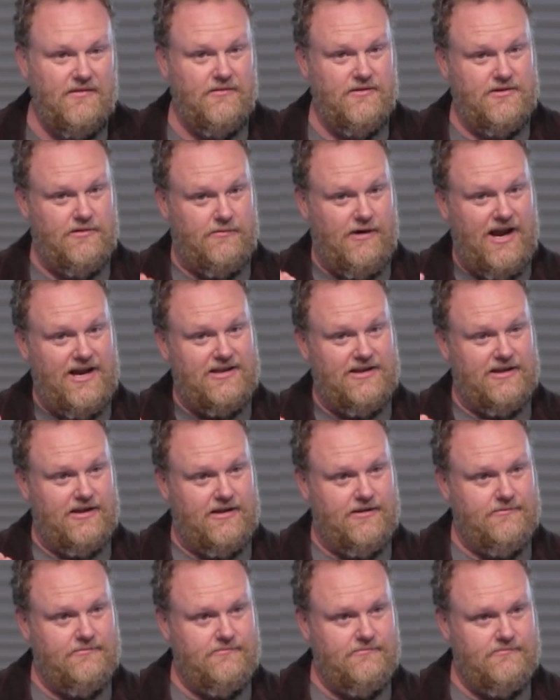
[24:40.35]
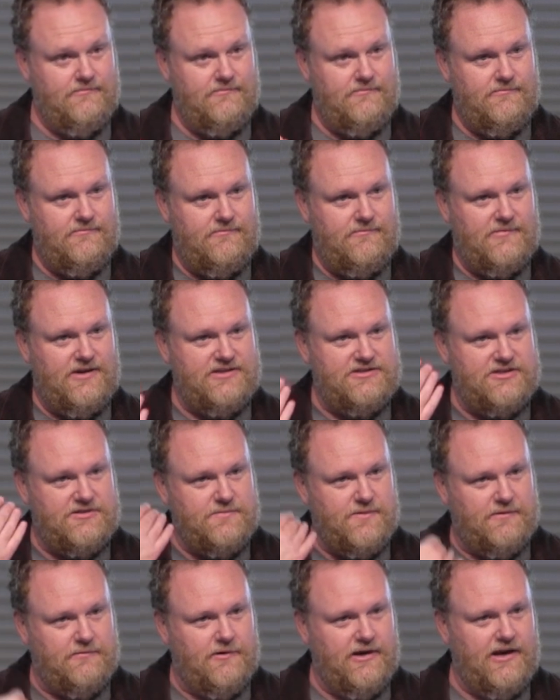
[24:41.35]
directly because it's
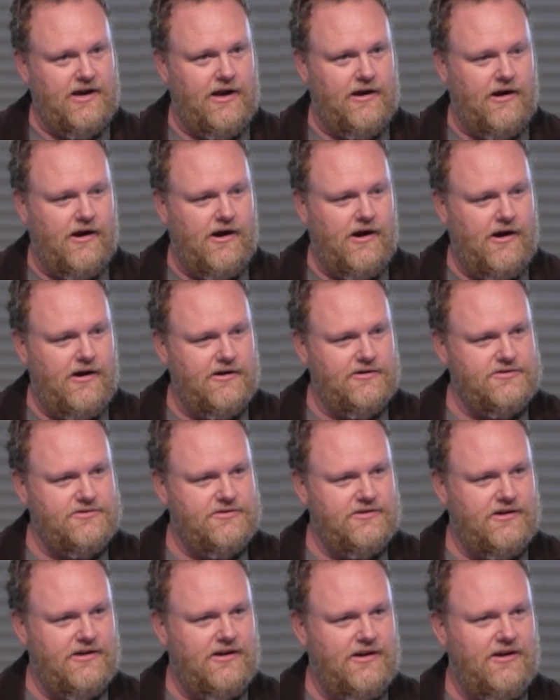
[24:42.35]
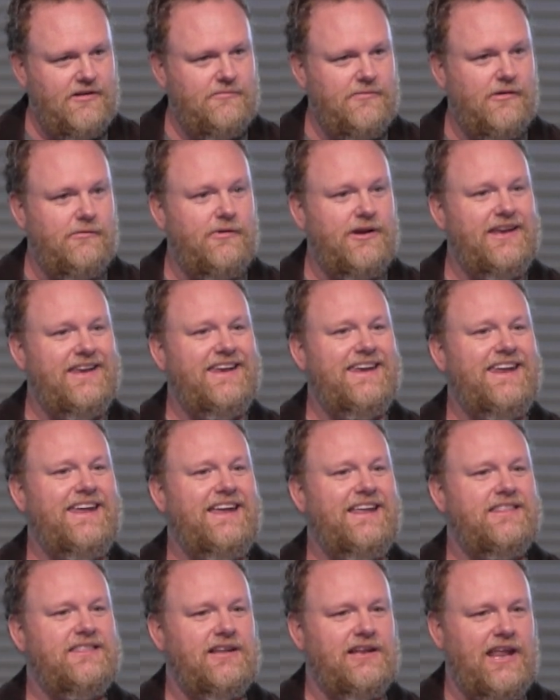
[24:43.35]
been written on our hearts. But we
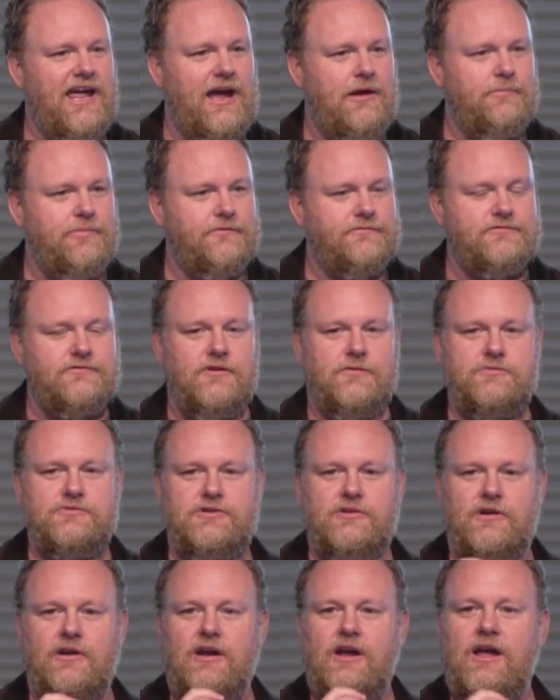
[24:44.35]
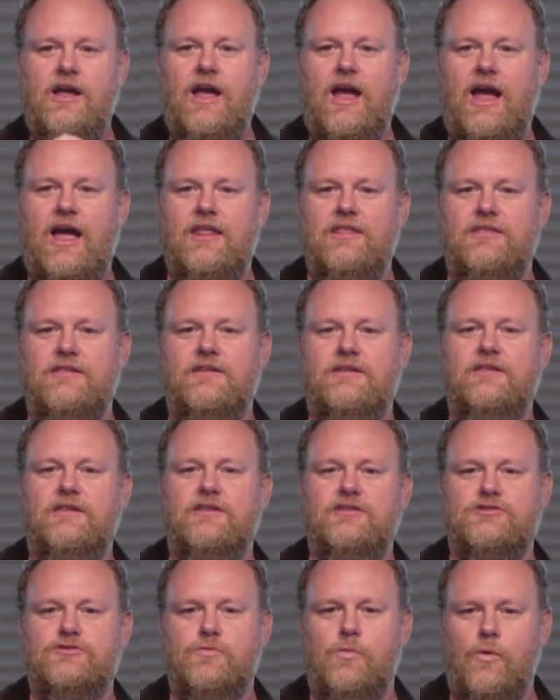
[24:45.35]
need the lamp of Scripture and
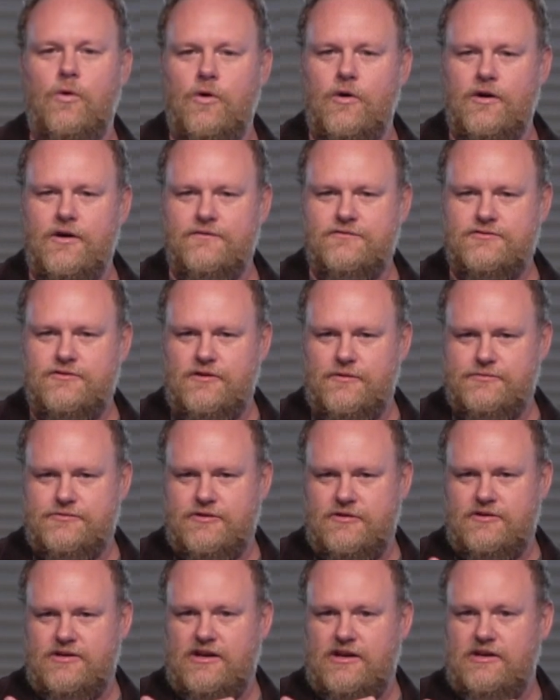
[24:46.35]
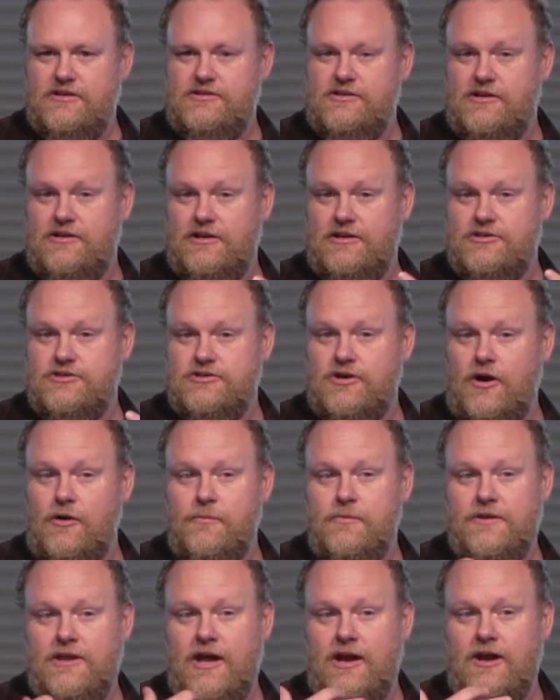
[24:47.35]
the sword of Scripture to continually
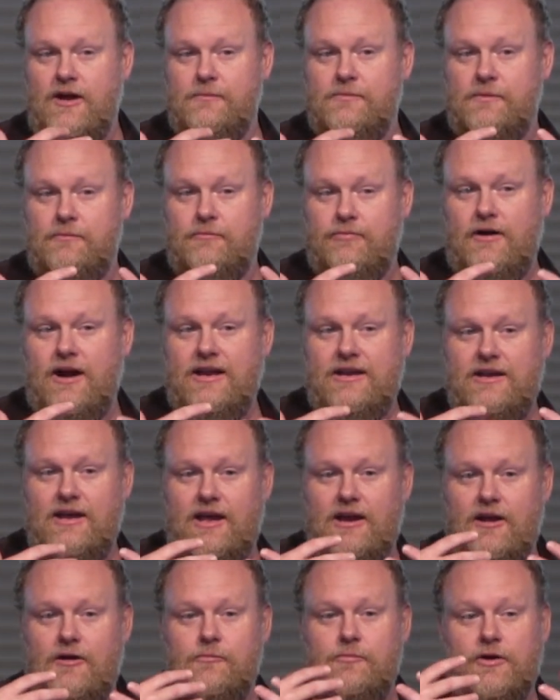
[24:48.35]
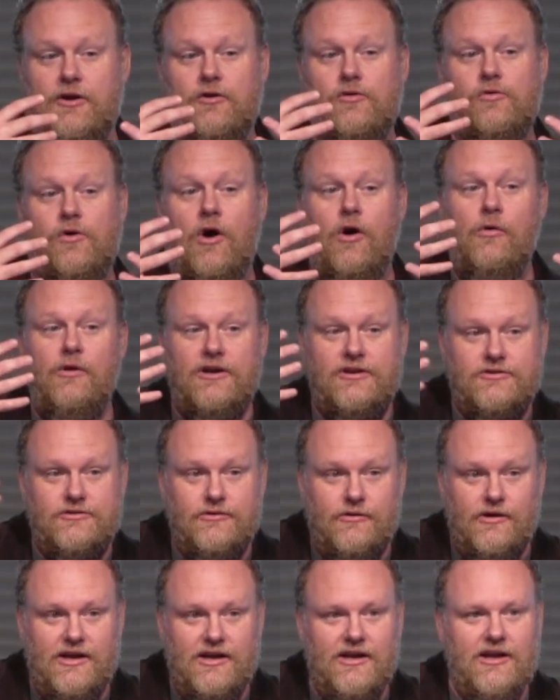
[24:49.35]
sharpen that up and brighten that up and grow
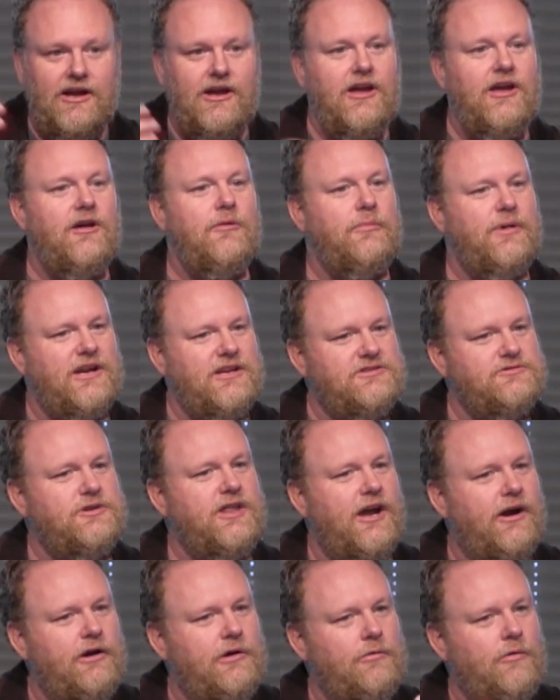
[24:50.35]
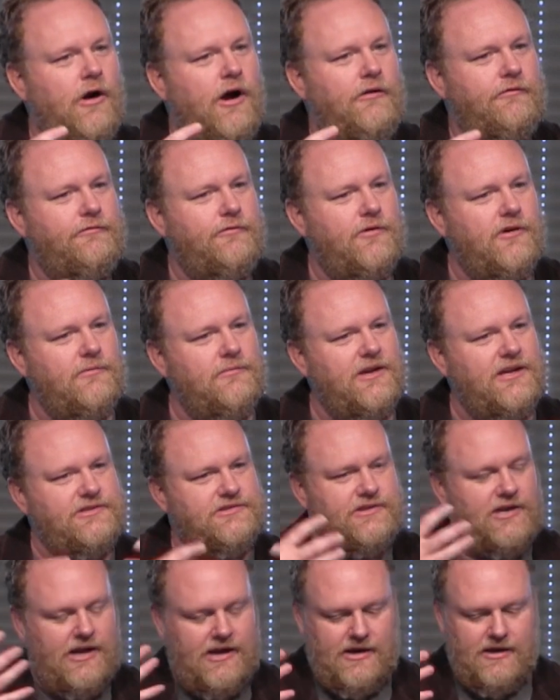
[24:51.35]
into it. But it's there in raw form,
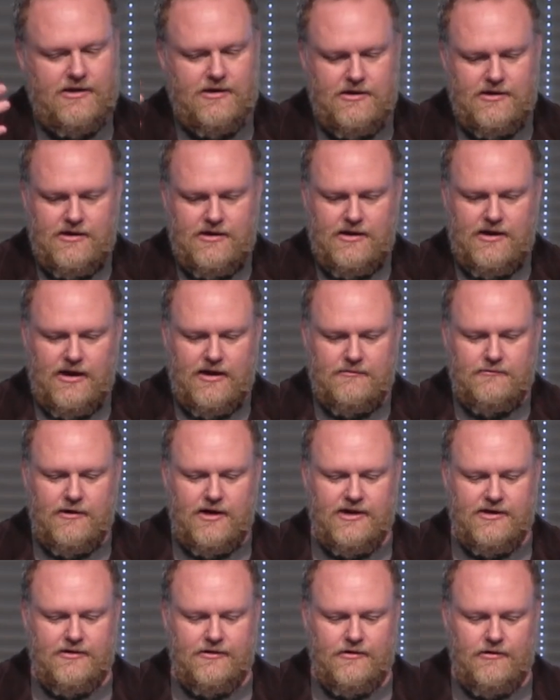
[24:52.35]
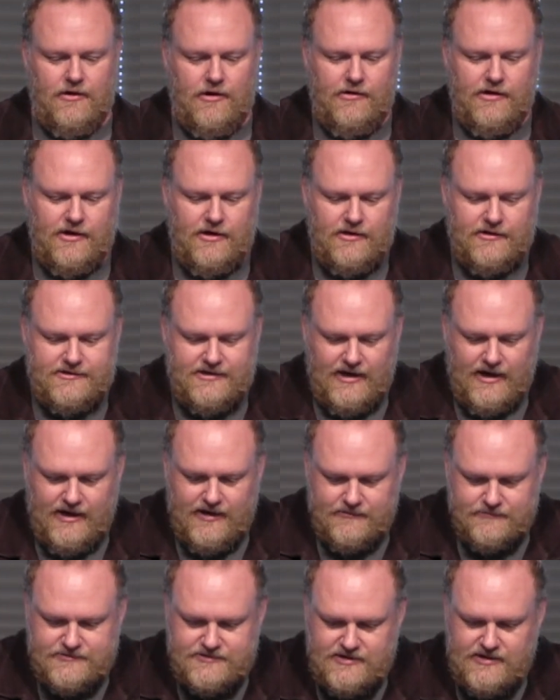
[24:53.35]
let's say and ready to grow at all
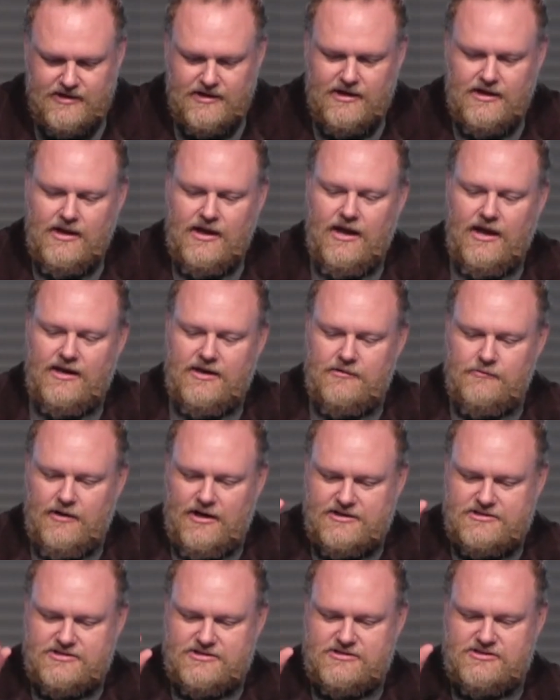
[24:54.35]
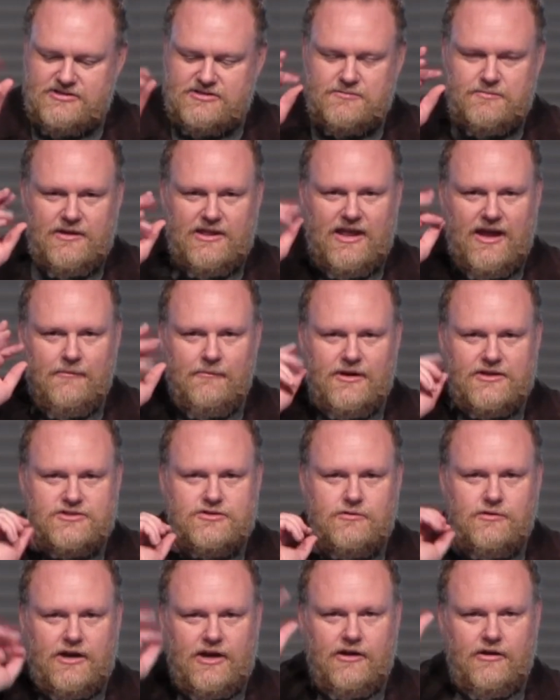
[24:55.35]
times. And He wants it just to be that much
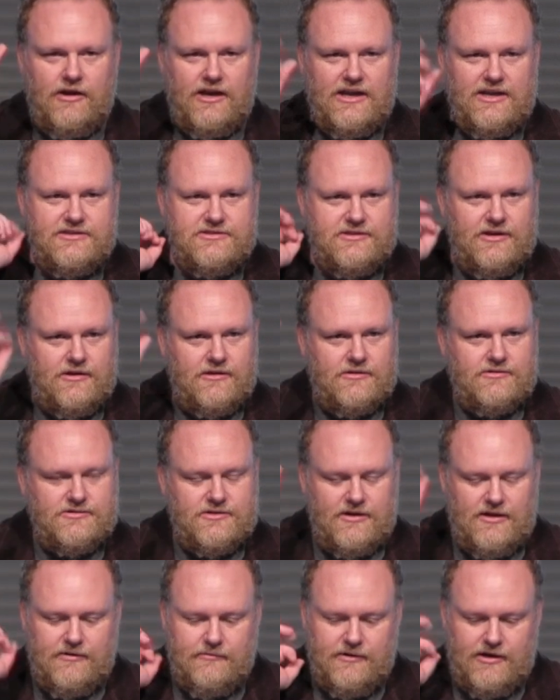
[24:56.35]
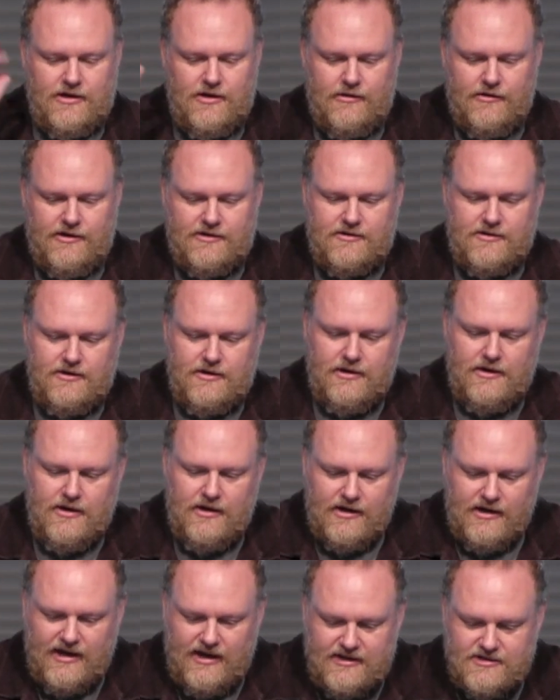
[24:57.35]
quicker and easier so that we know it.
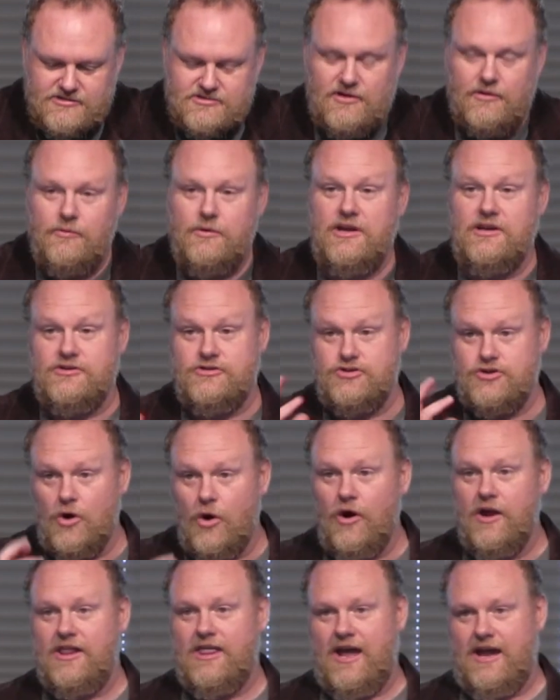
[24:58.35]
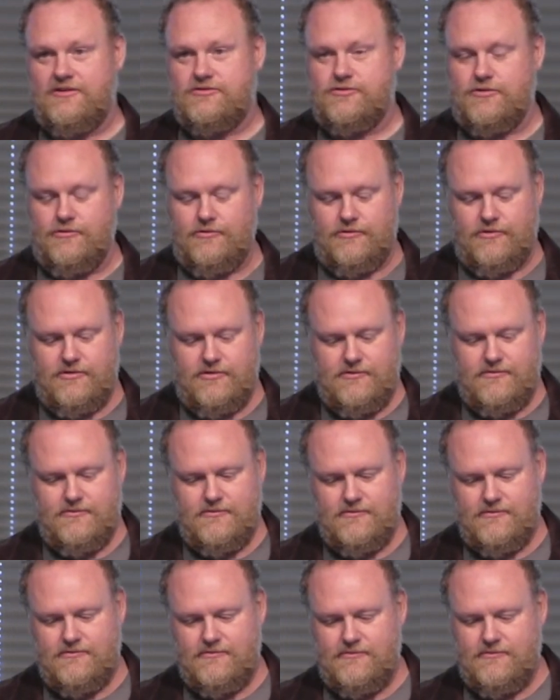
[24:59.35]
Okay, so we enjoy that truth.
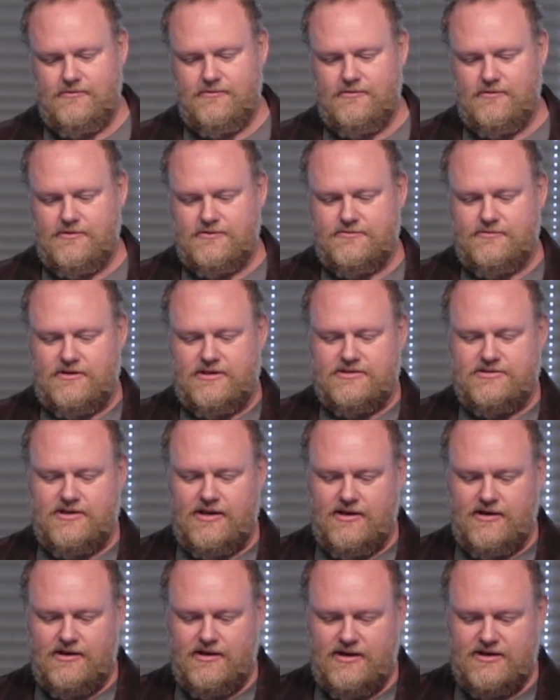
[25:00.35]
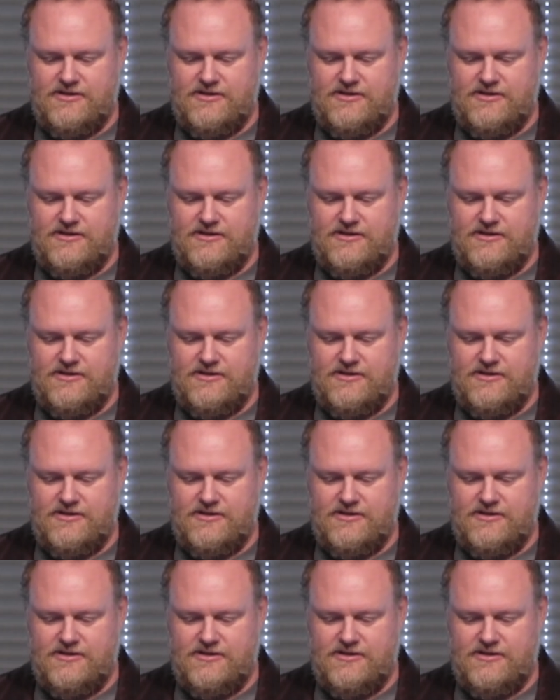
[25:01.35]
That's what He said.